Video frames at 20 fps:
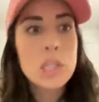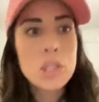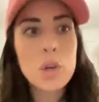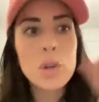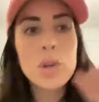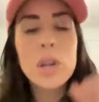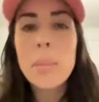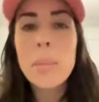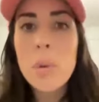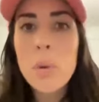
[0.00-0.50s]
so
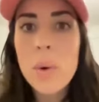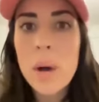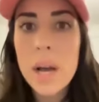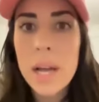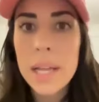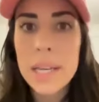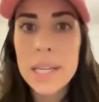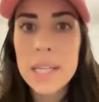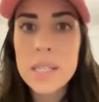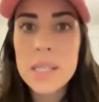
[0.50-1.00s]
here's
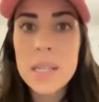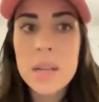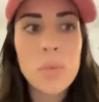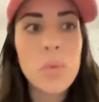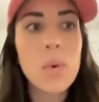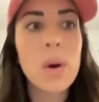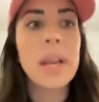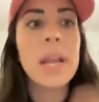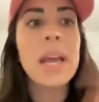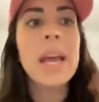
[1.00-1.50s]
number
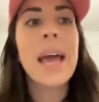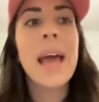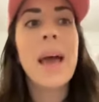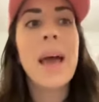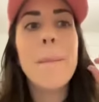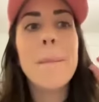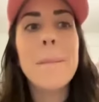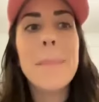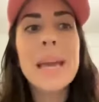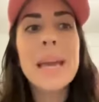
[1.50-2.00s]
one,
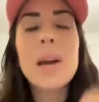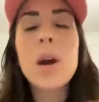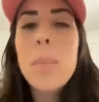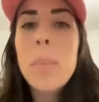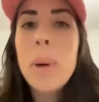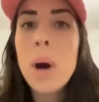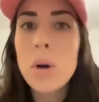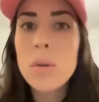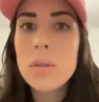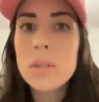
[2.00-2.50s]
make a
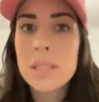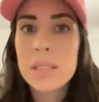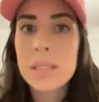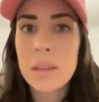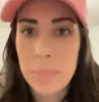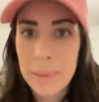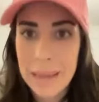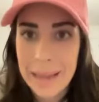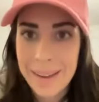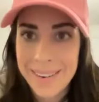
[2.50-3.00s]
post
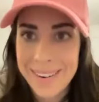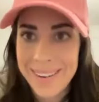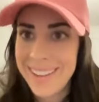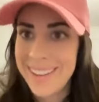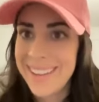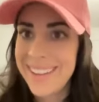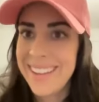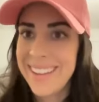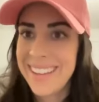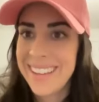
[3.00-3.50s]
about
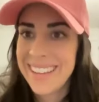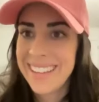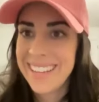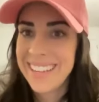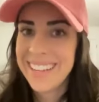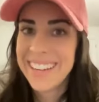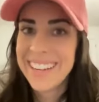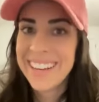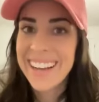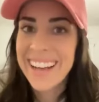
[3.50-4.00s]
it.
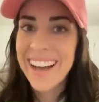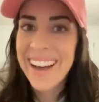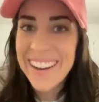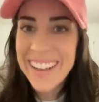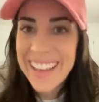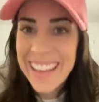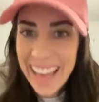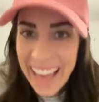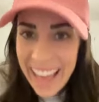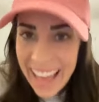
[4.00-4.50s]

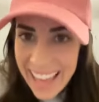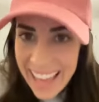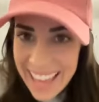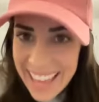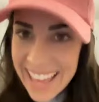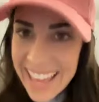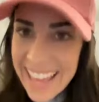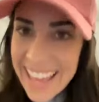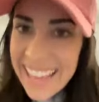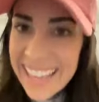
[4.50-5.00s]
Okay,
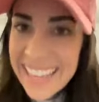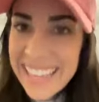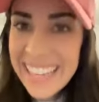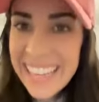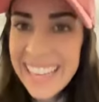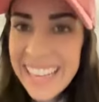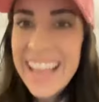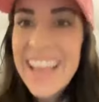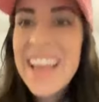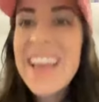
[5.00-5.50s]

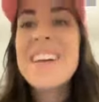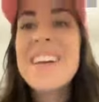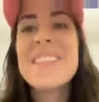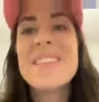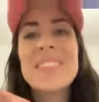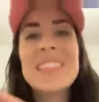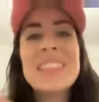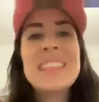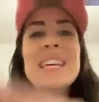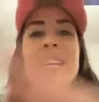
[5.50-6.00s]

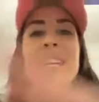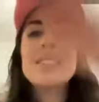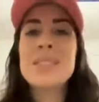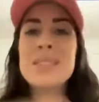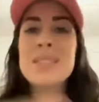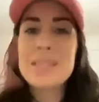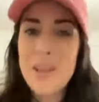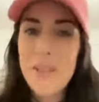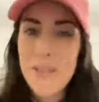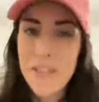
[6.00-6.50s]
this
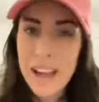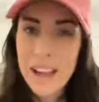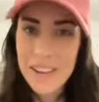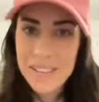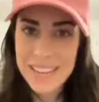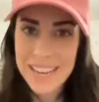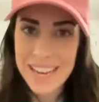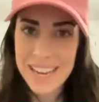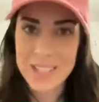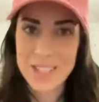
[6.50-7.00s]
is the
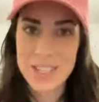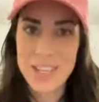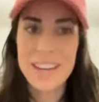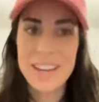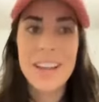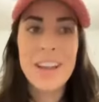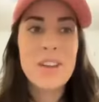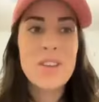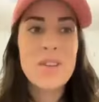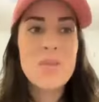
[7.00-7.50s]
foundation.
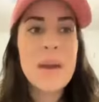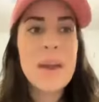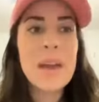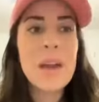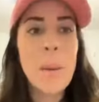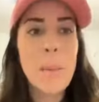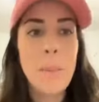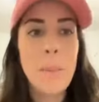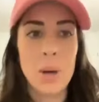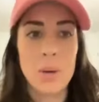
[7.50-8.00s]
You make
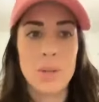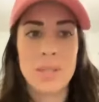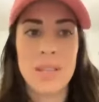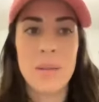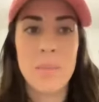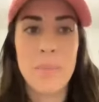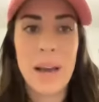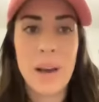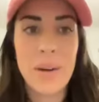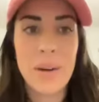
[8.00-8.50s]
a post
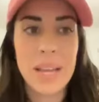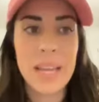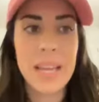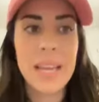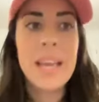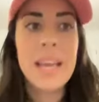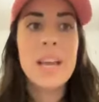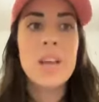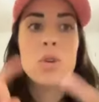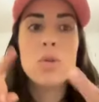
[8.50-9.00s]
about
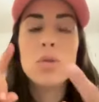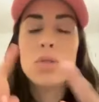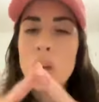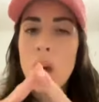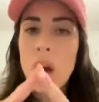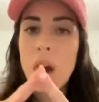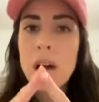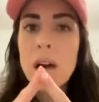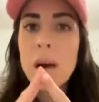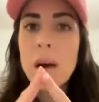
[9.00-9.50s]
it. You
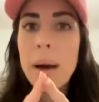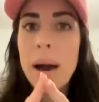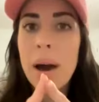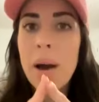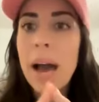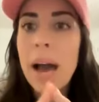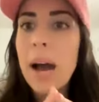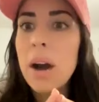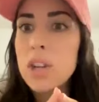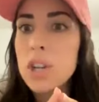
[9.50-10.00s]
talk
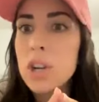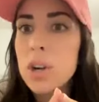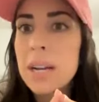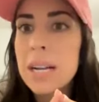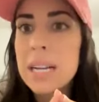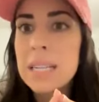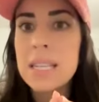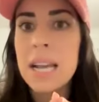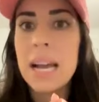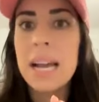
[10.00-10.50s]
about how you're
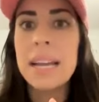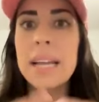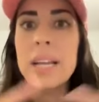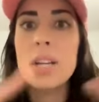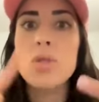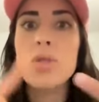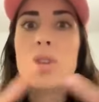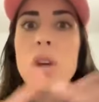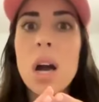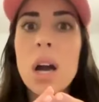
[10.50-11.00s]
excited.
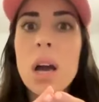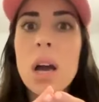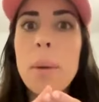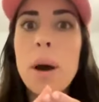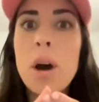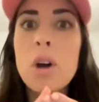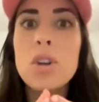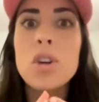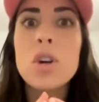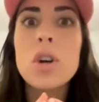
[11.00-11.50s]
You talk
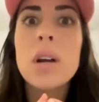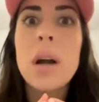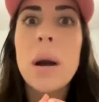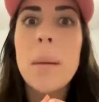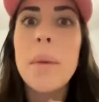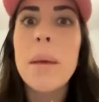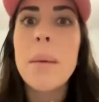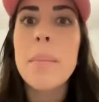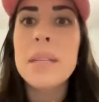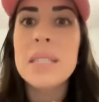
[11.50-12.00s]
about your
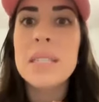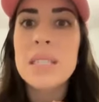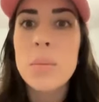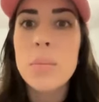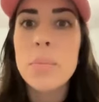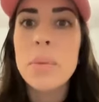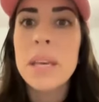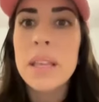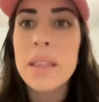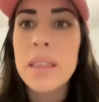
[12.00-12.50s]
commitment to
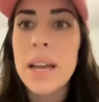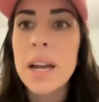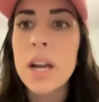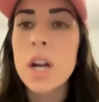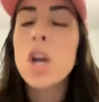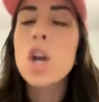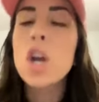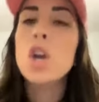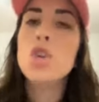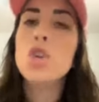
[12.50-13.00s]
be
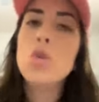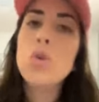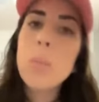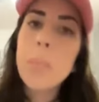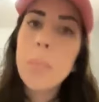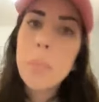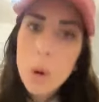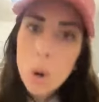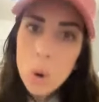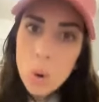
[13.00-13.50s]
there. You
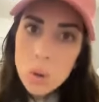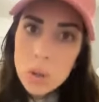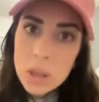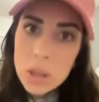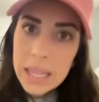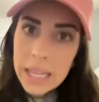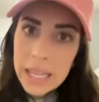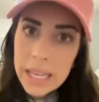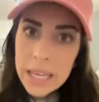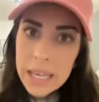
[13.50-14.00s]

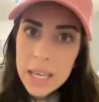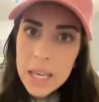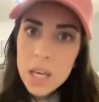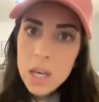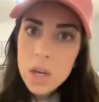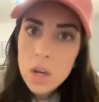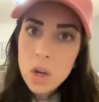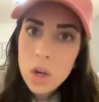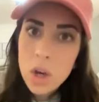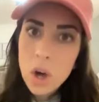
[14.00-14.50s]
boldly
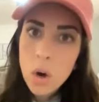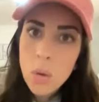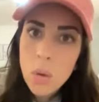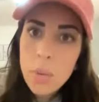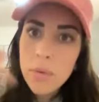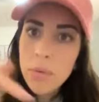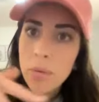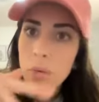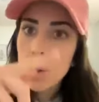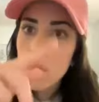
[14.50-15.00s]
go
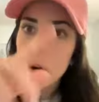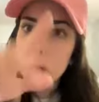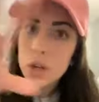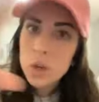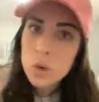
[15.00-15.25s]
before